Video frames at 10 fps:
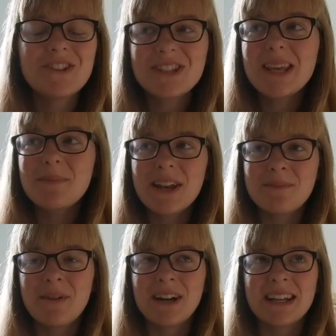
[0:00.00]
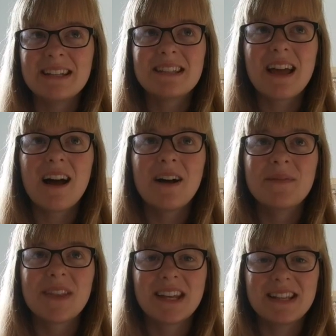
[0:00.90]
just keep that in mind,
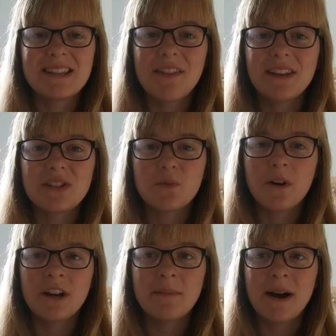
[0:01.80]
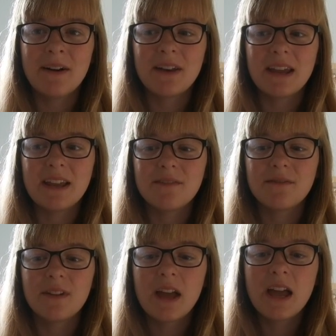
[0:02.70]
um, and it's nothing to worry about
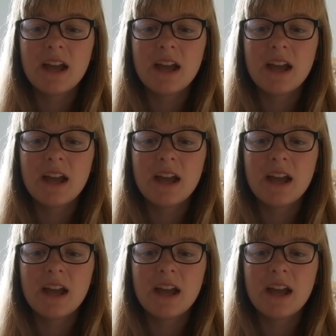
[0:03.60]
if.